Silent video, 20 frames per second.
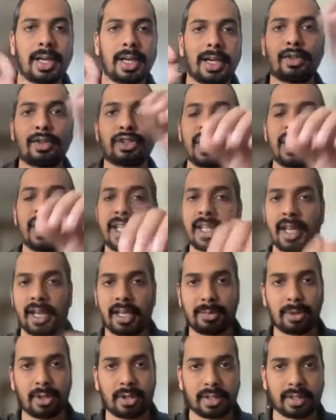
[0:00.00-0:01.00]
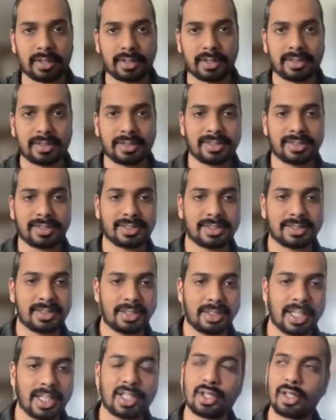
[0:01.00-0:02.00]
I was reading Harry Potter,
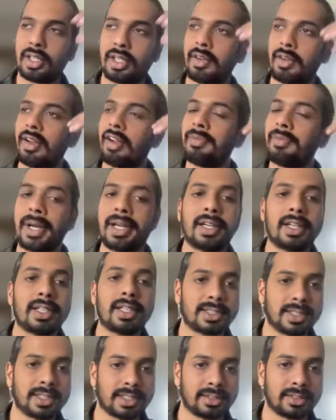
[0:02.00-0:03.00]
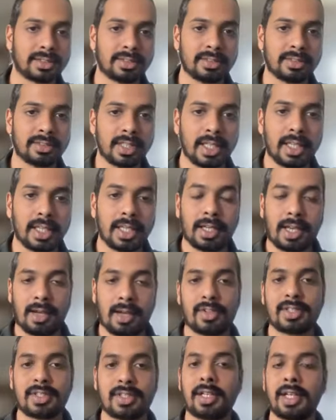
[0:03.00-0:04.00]
right? So now I've painted a scene.
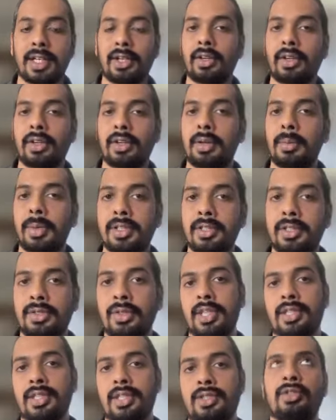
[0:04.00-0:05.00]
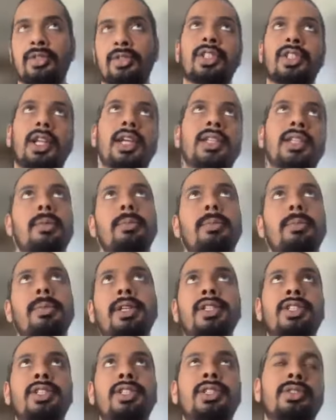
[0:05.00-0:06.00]
I was sitting on a bench. Okay, so you visualize a
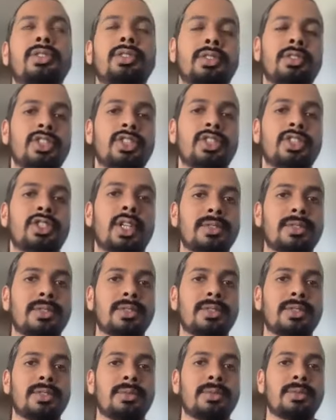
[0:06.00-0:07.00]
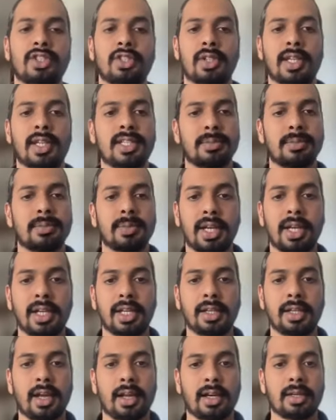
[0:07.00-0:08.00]
bench, you visualize me
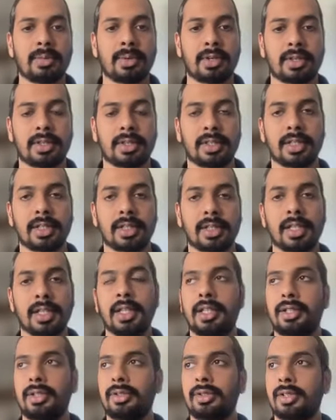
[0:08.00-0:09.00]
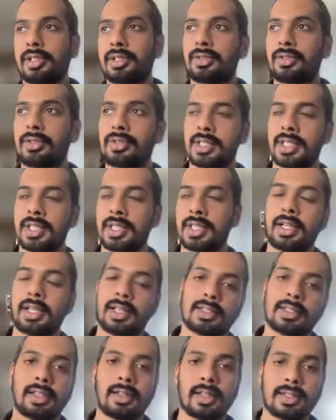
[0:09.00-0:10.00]
reading Harry Potter. You also see that
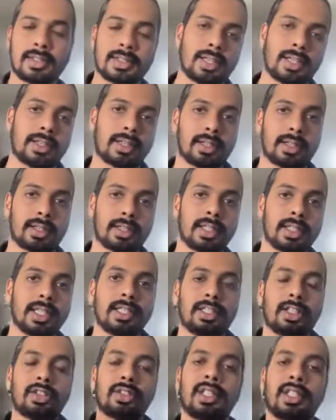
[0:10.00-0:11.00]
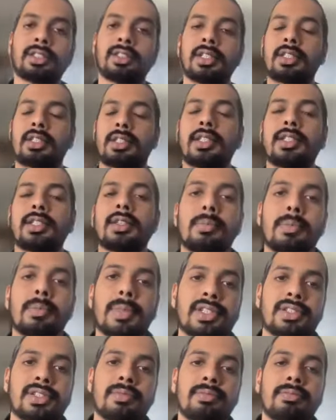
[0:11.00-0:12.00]
the sun is setting. Now, this is a
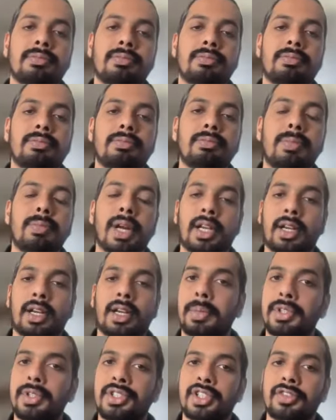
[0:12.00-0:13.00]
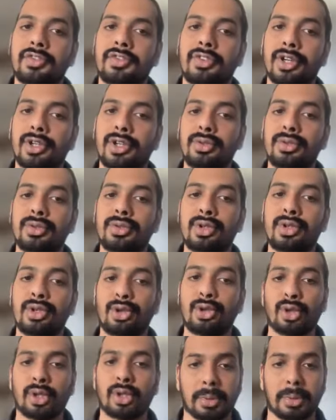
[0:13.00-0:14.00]
much better picture for you
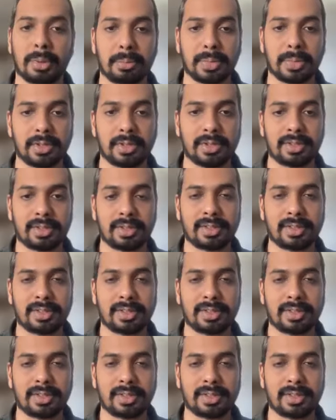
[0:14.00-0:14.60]
to remember,